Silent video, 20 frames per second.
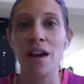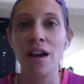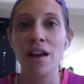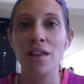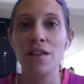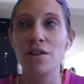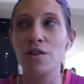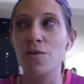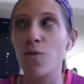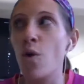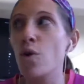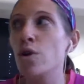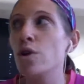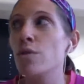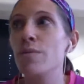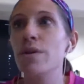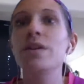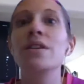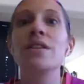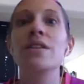There's
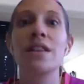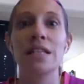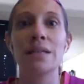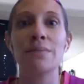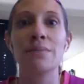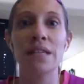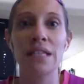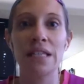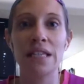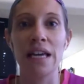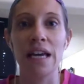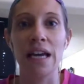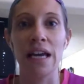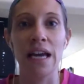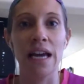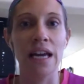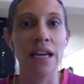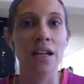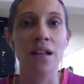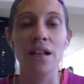vulnerability that's missing
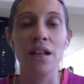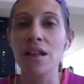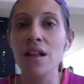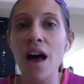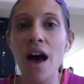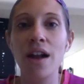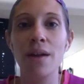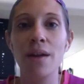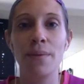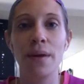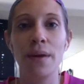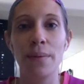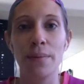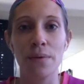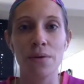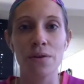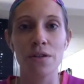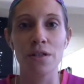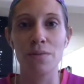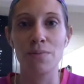in a lot of
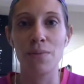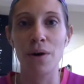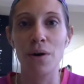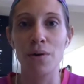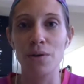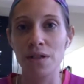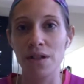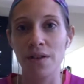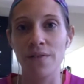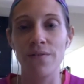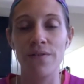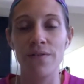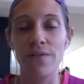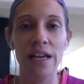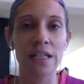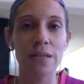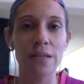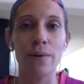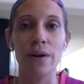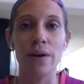people's posts on
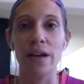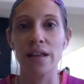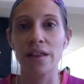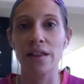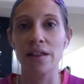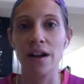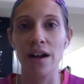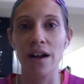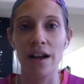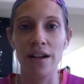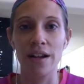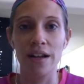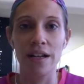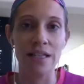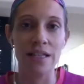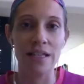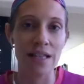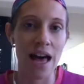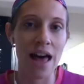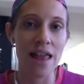Facebook, and
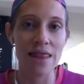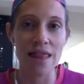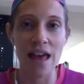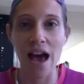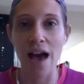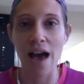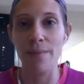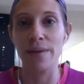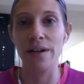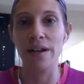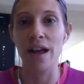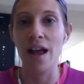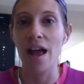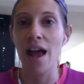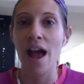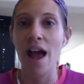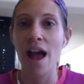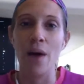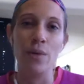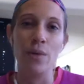it's not them. And
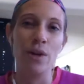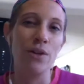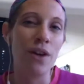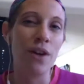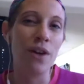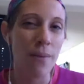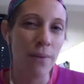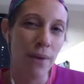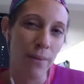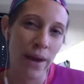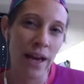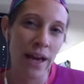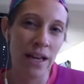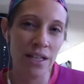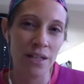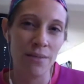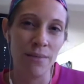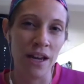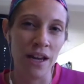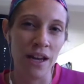when you copy and paste
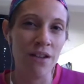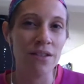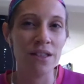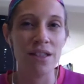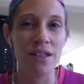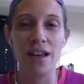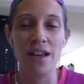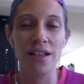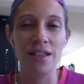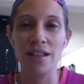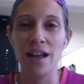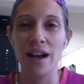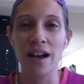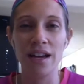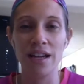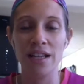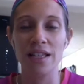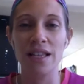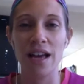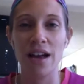somebody else, it's not
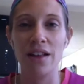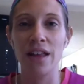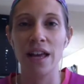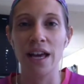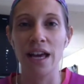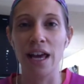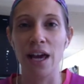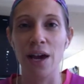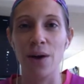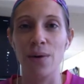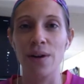going to sound like you.